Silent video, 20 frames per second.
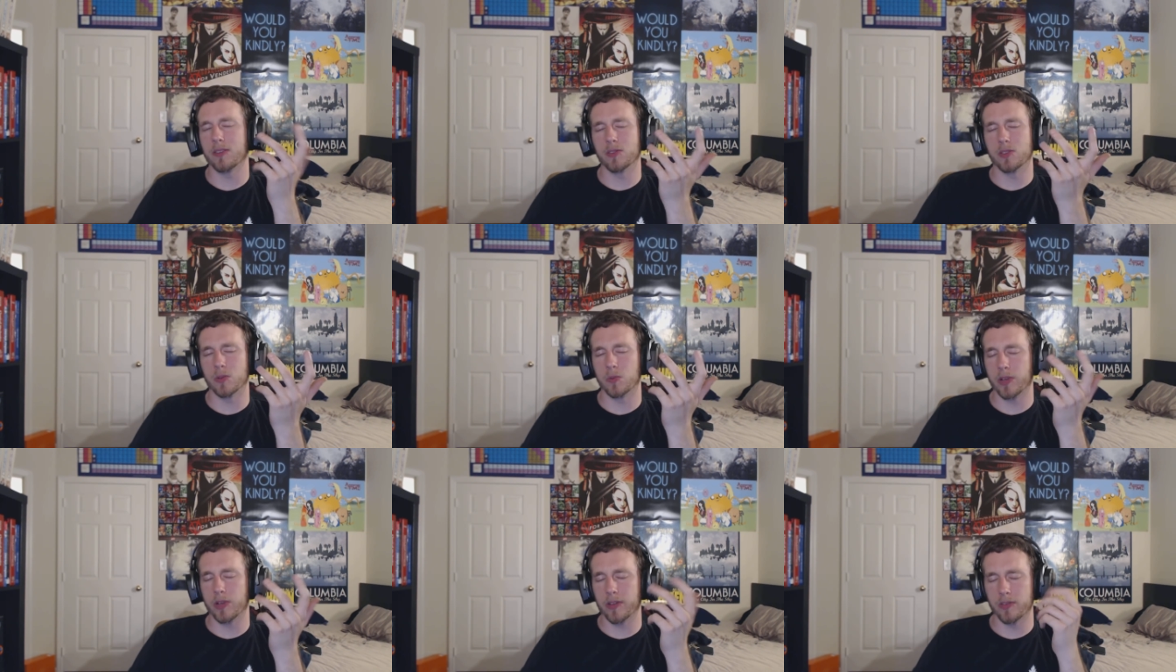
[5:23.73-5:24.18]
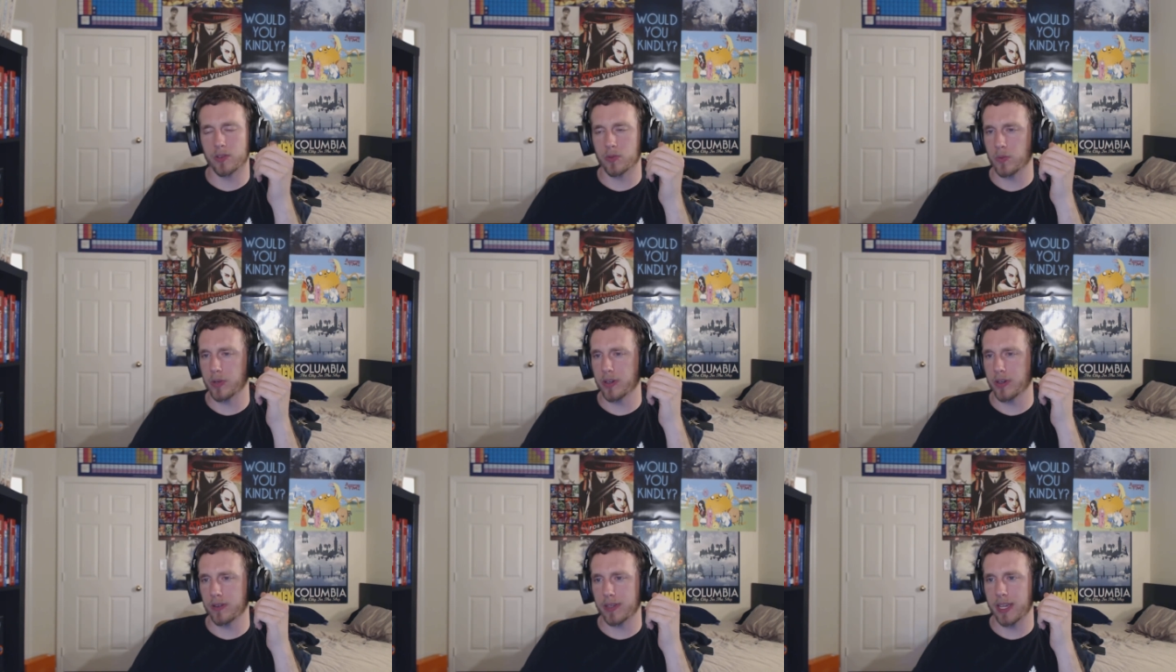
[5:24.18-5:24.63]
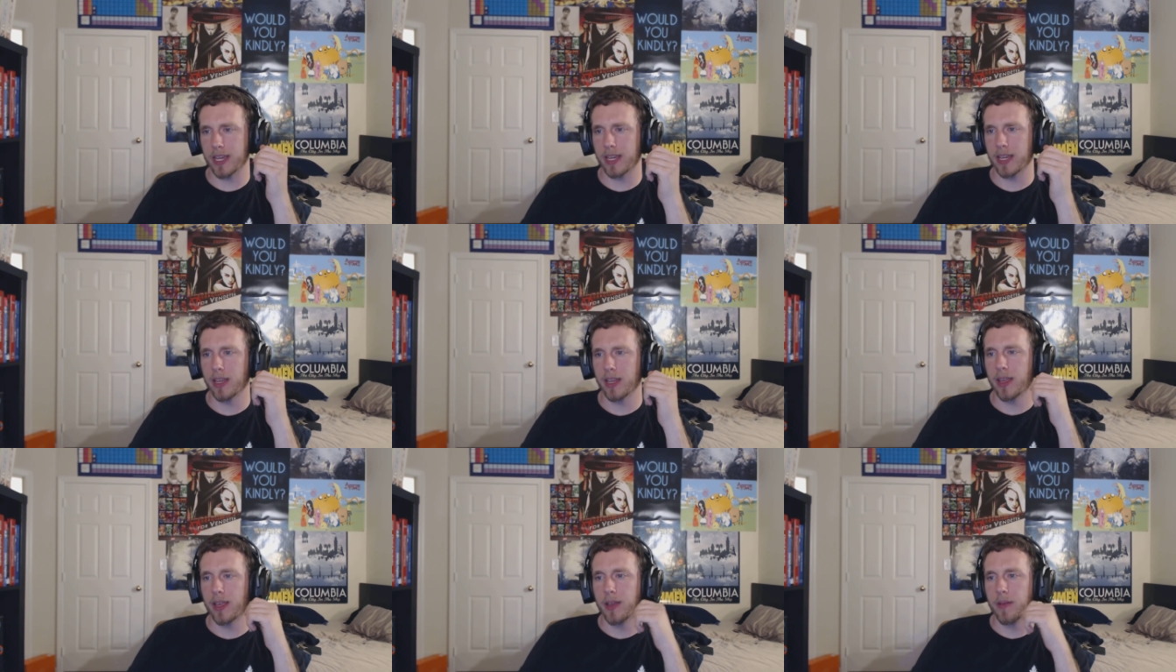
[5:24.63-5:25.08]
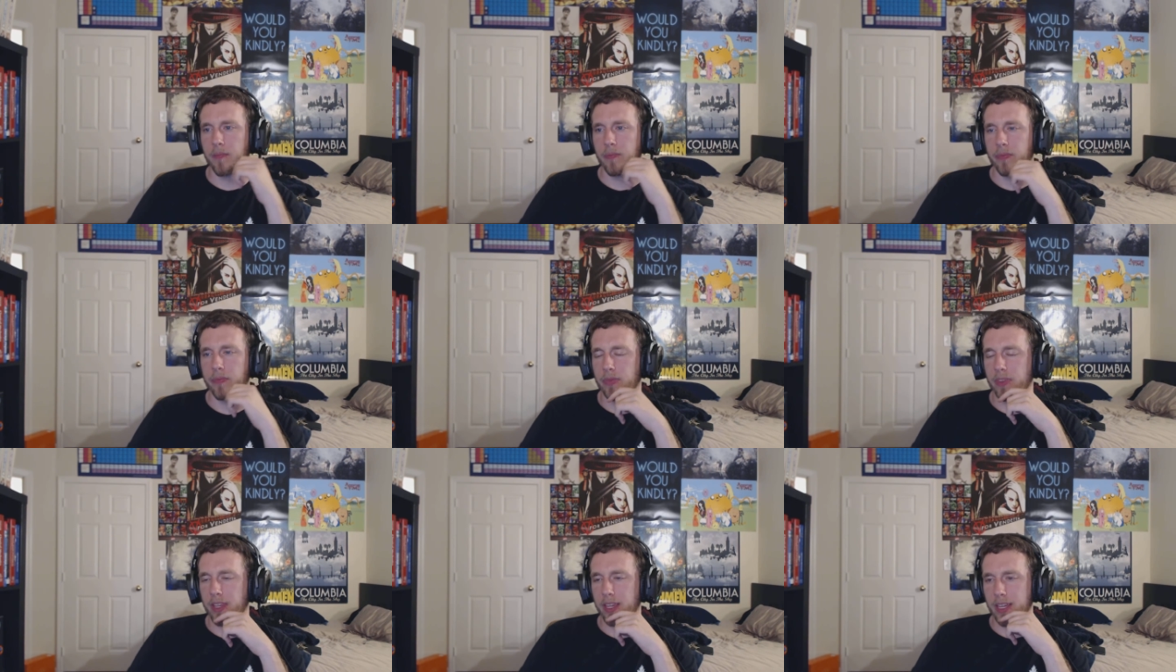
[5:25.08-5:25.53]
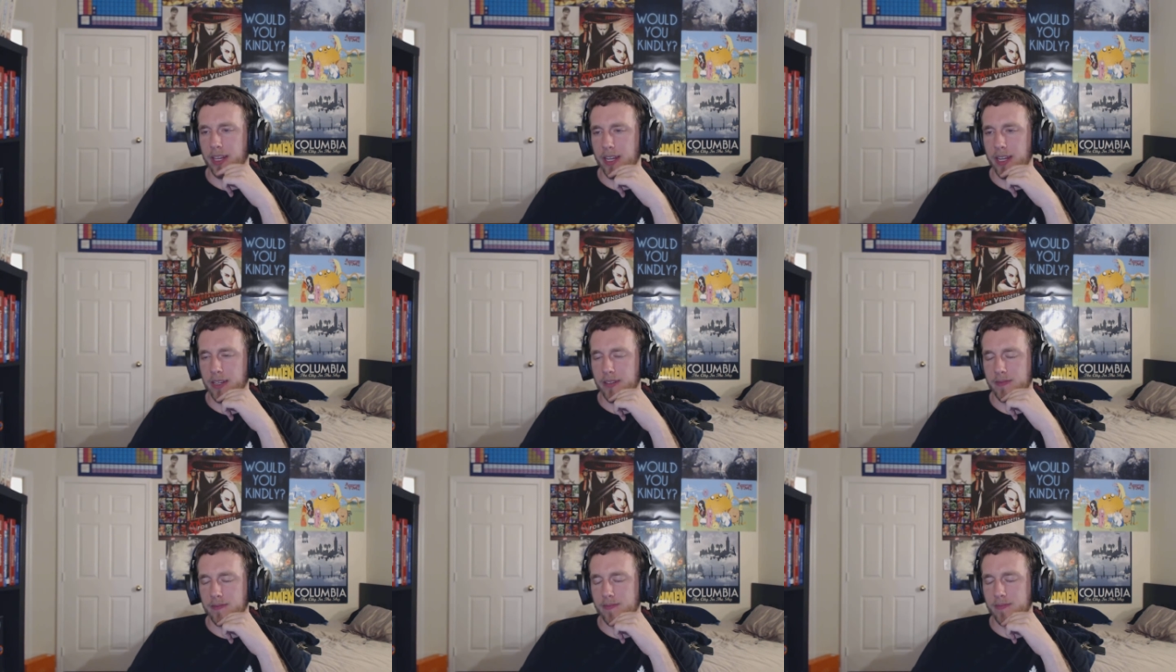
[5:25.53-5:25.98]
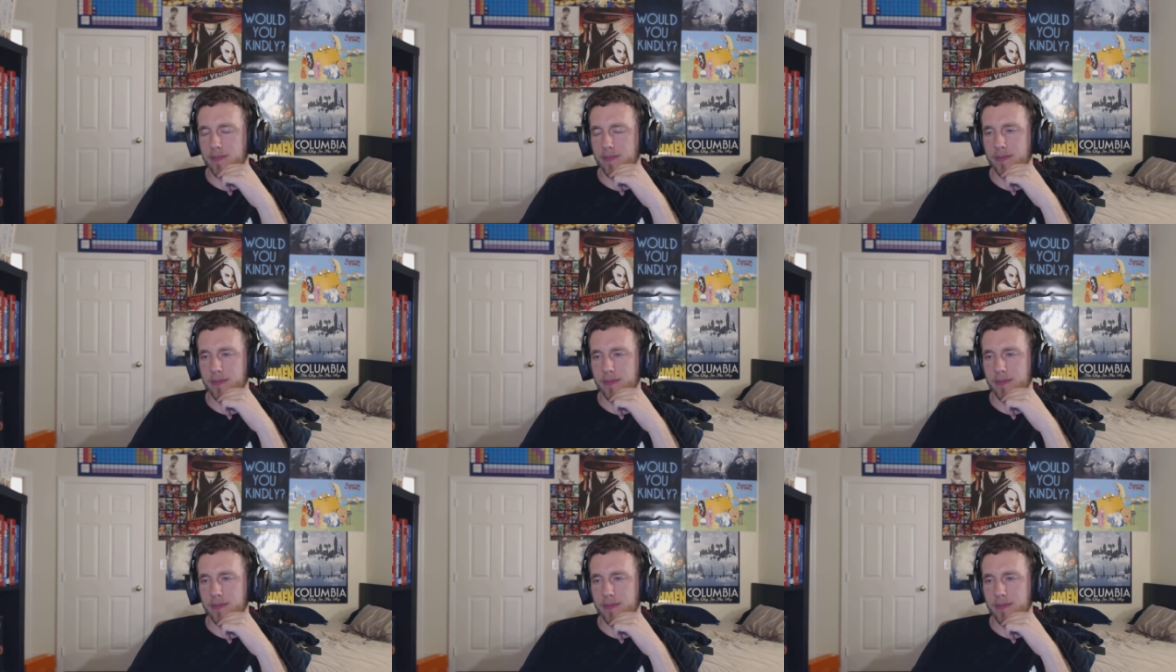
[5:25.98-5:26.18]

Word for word: It was it was weird day, and I